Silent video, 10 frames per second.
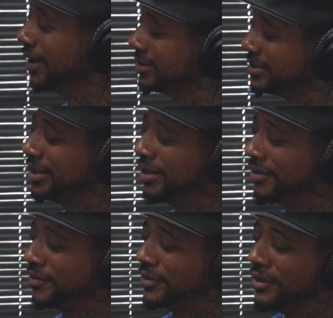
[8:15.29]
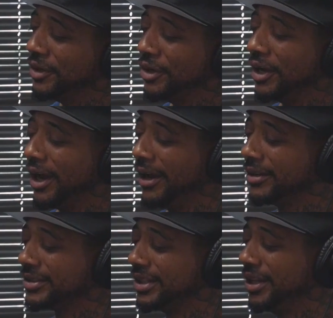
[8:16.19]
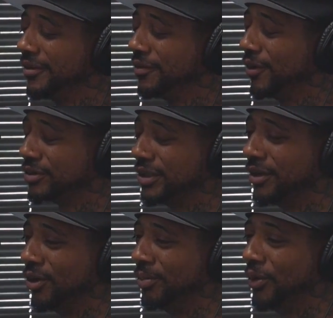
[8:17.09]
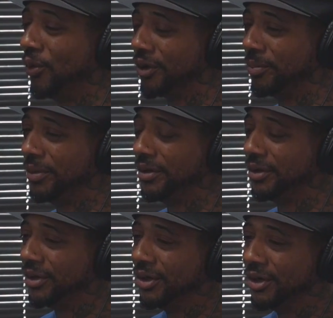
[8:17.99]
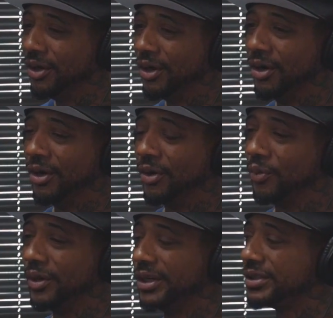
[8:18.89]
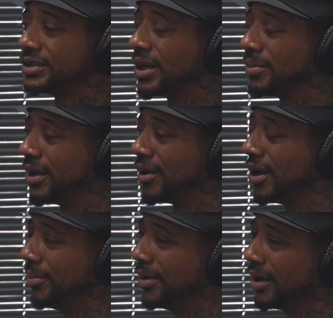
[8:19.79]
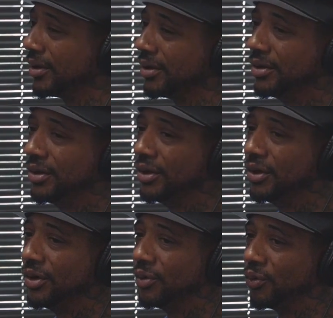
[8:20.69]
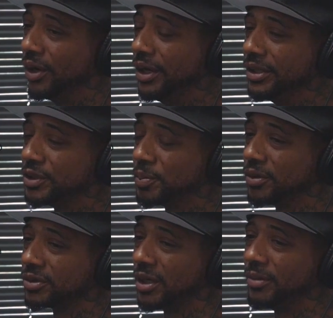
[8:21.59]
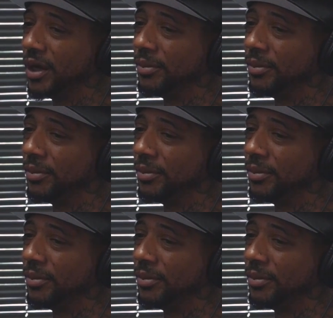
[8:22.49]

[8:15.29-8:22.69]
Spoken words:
understand folks that don't want to be religious. I'm not a religious person.